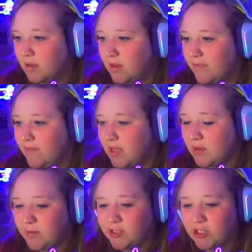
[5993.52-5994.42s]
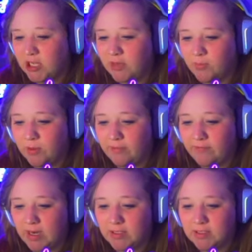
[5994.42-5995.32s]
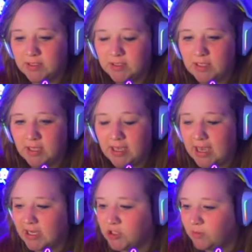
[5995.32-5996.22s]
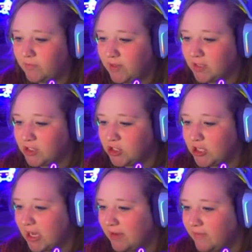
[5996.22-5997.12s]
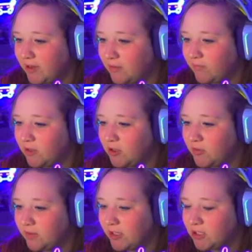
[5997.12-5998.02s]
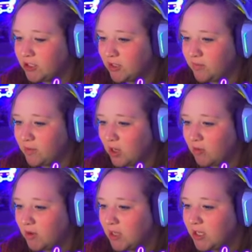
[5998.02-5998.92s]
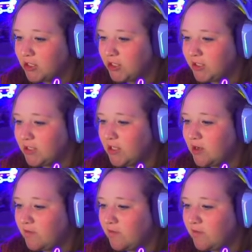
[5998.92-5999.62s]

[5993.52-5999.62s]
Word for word: I feel like we should get a boyfriend. A casual fling. Does she have any flirty relationship? No. She has no